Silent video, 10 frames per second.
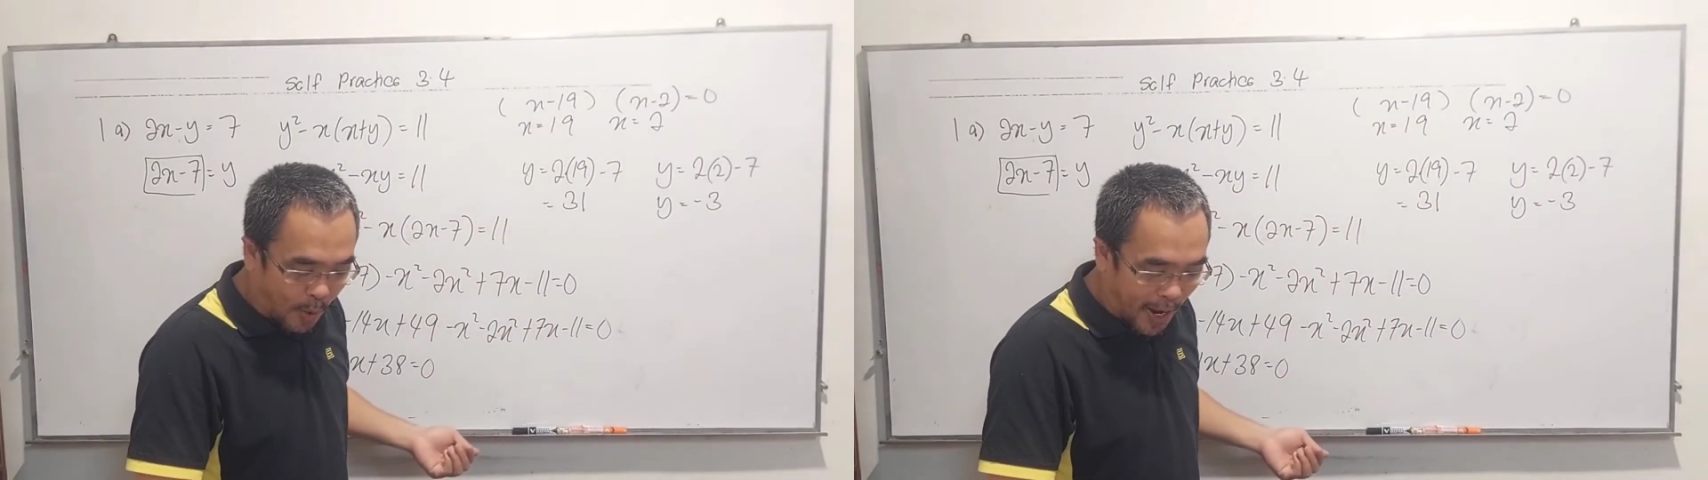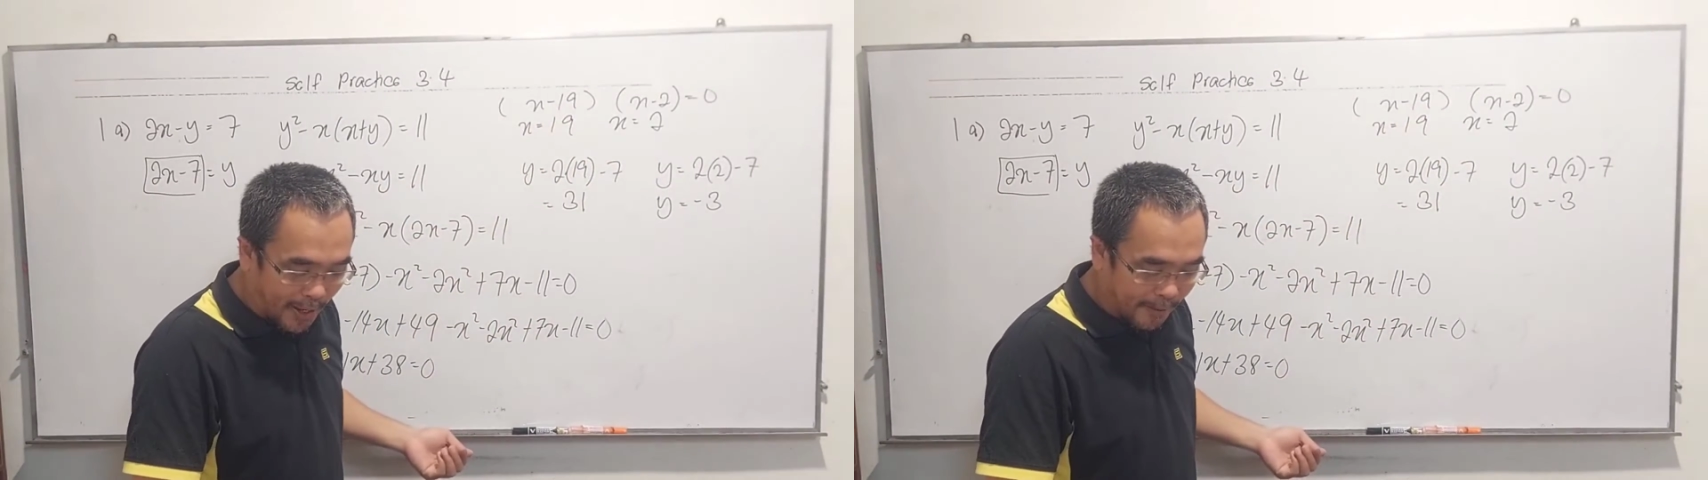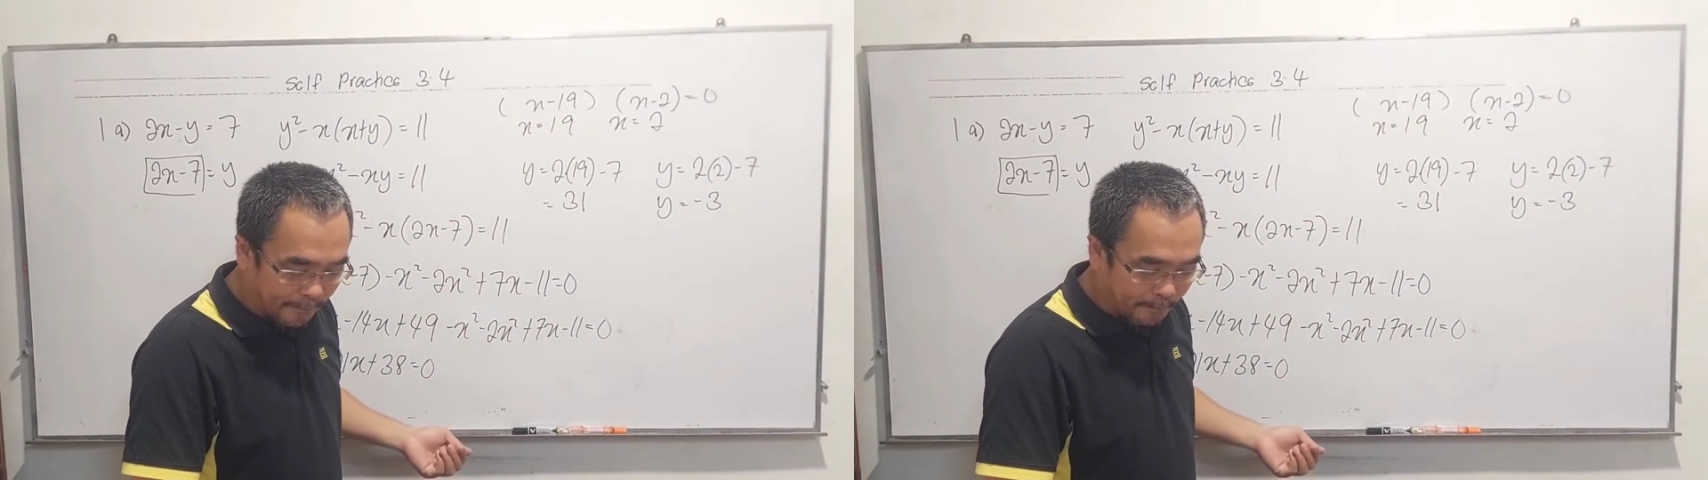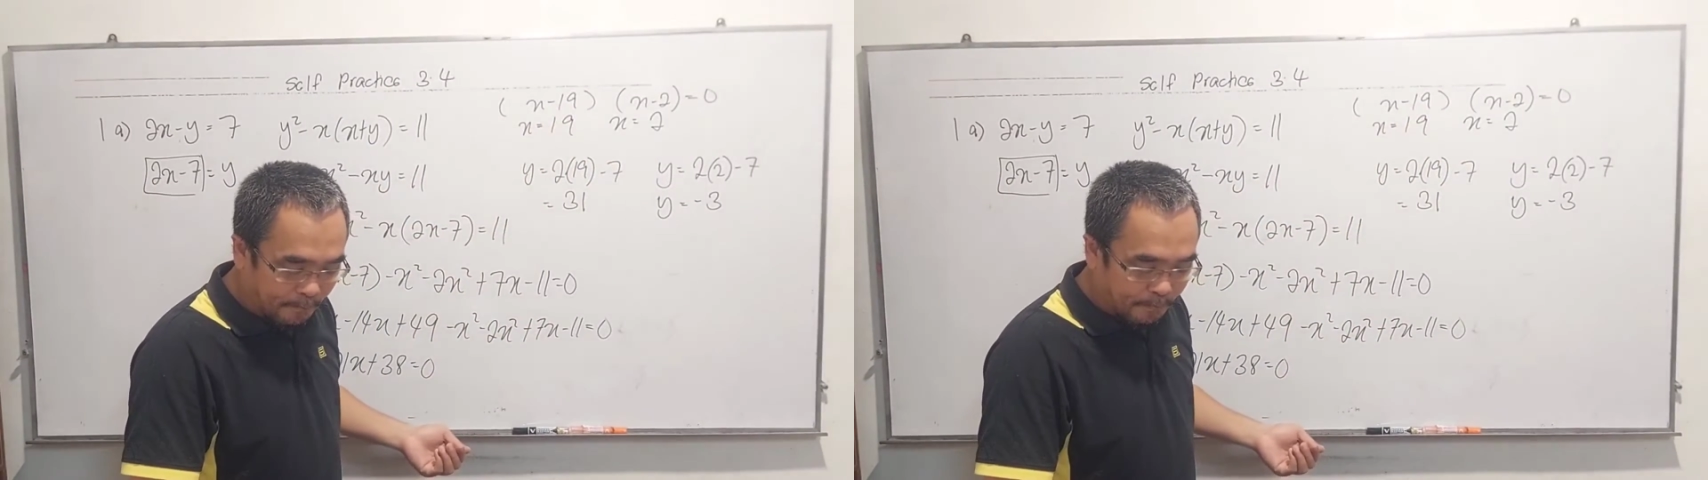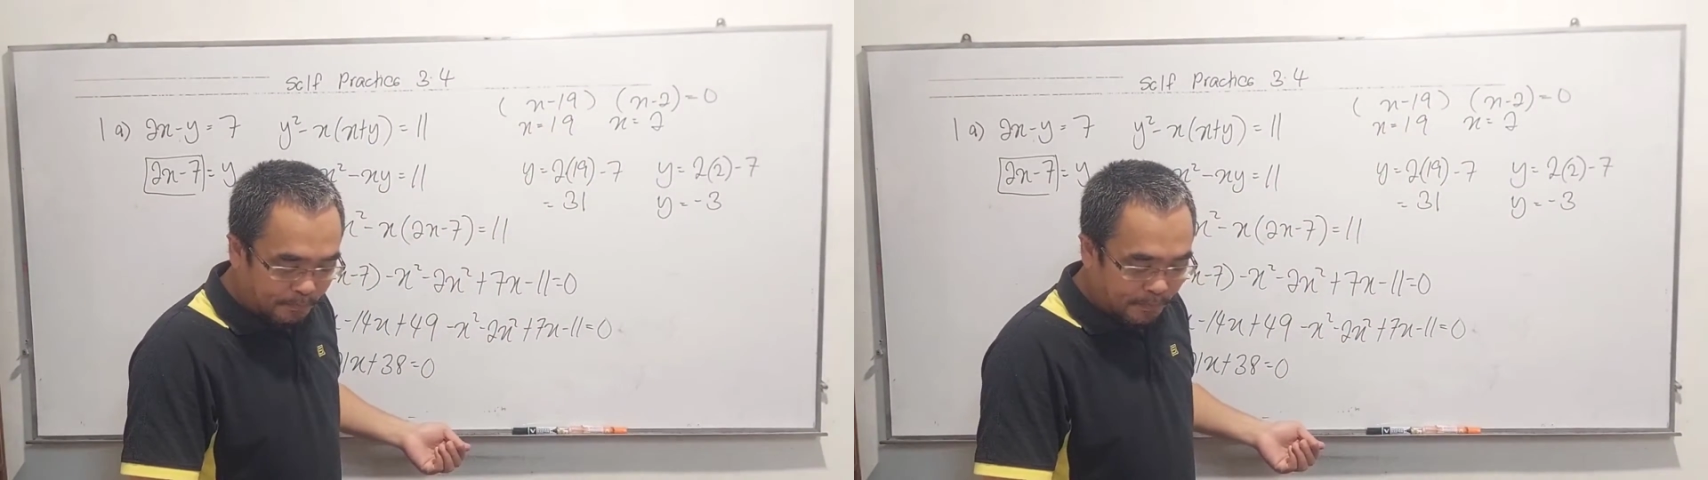y?
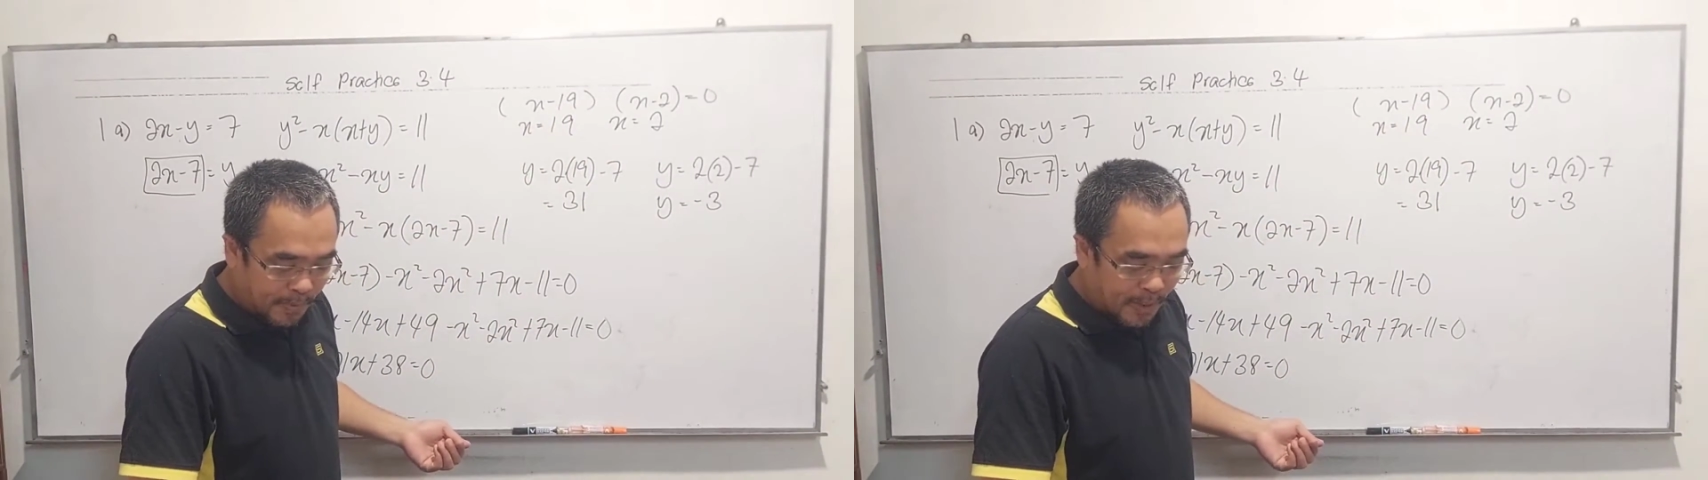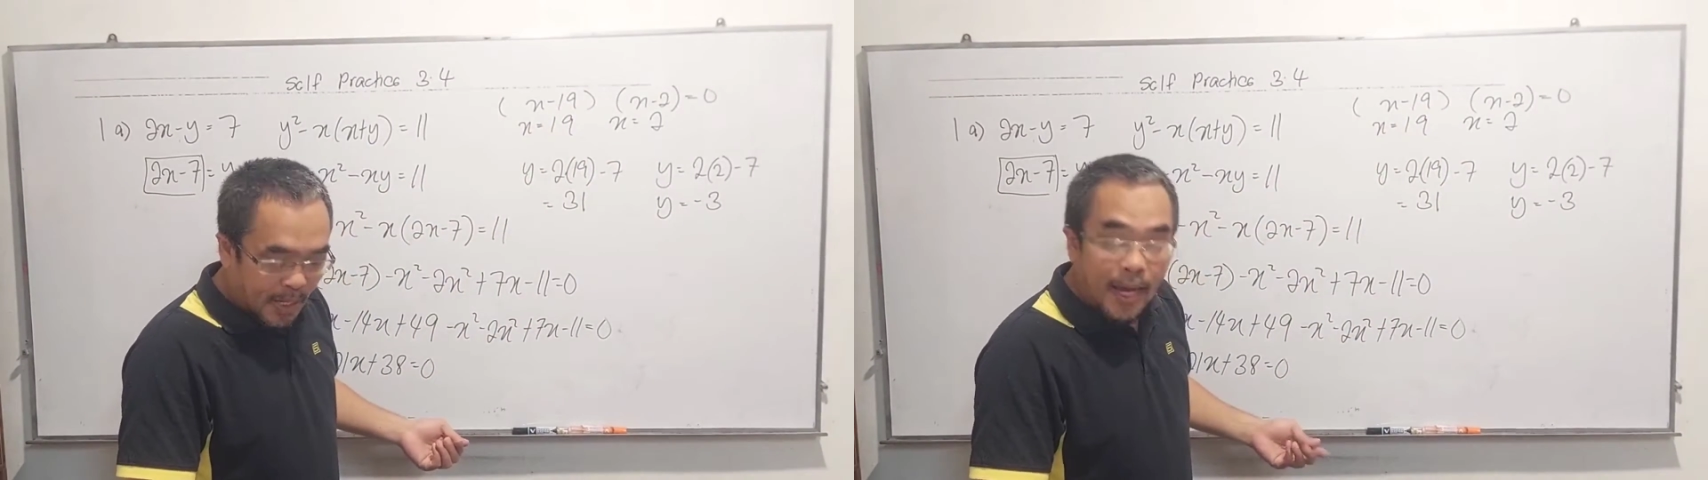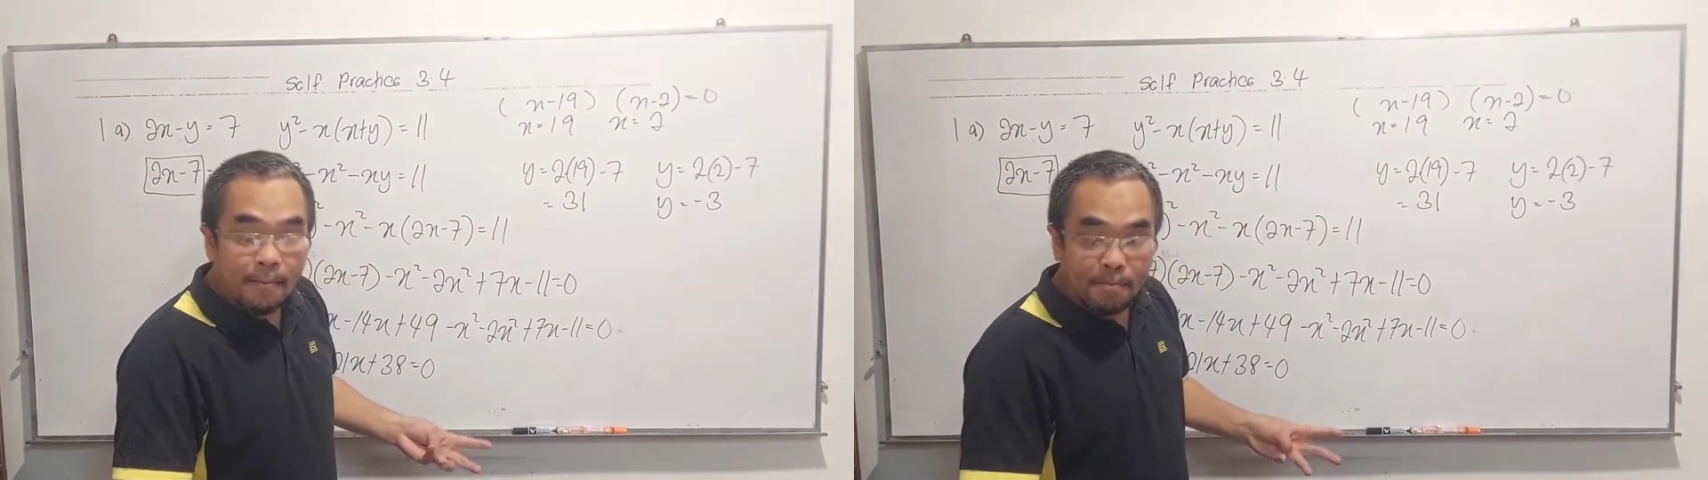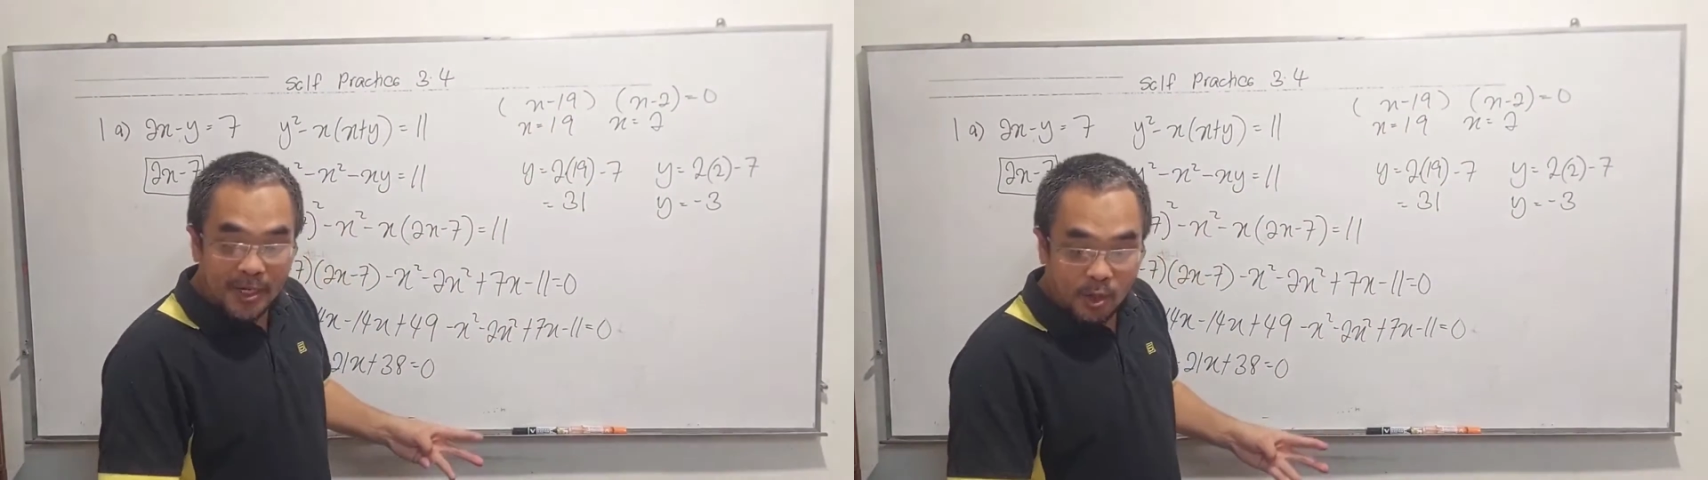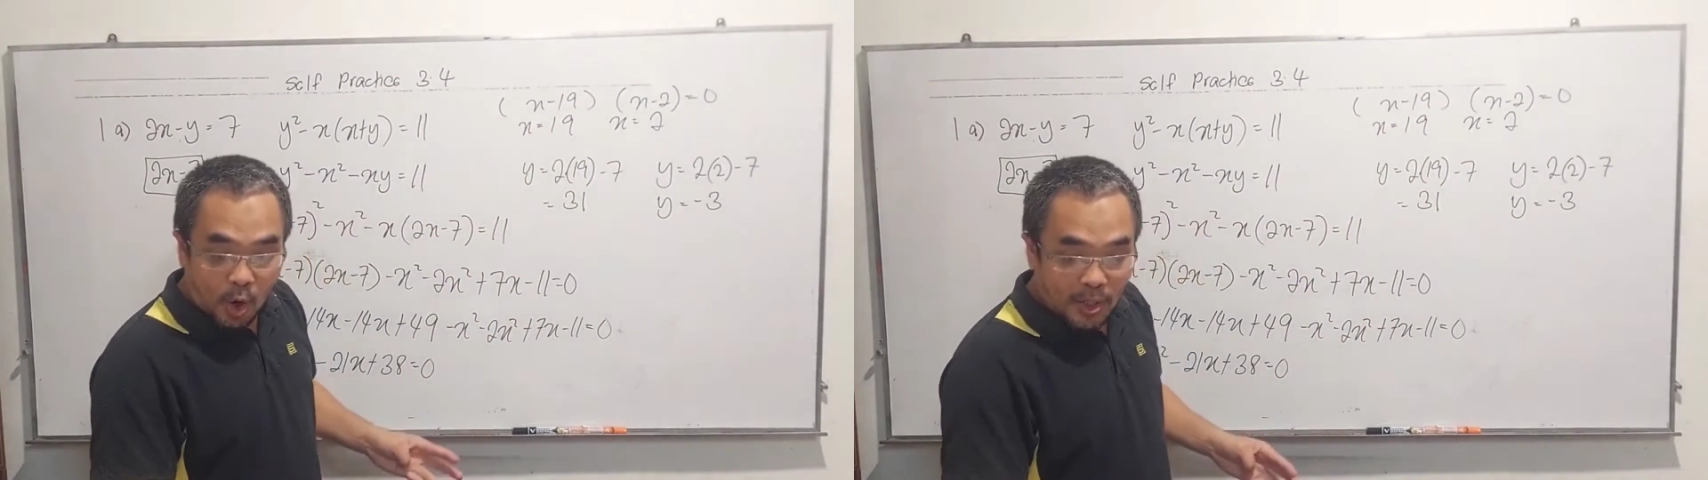
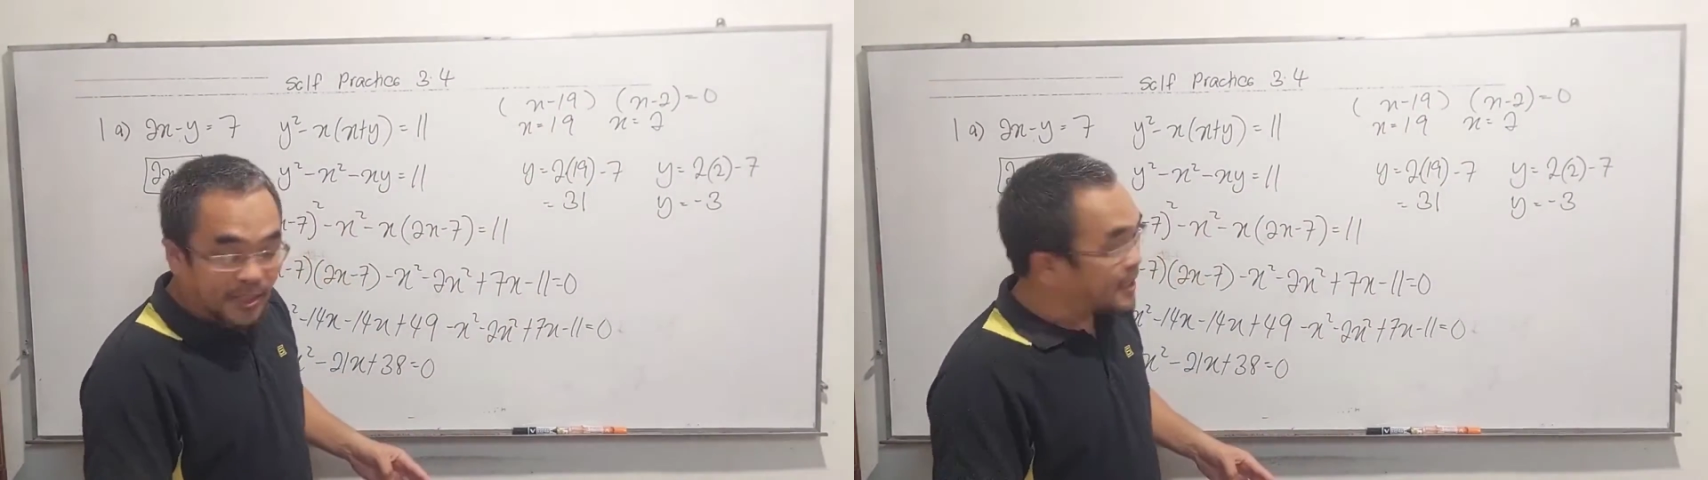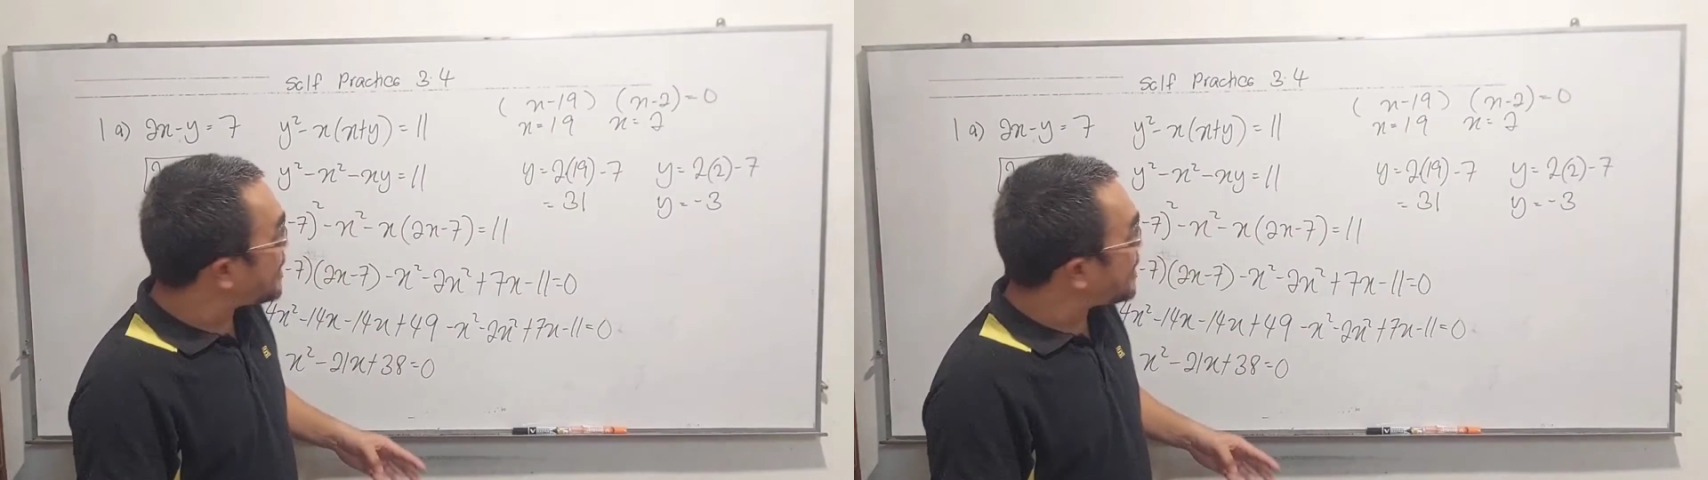Because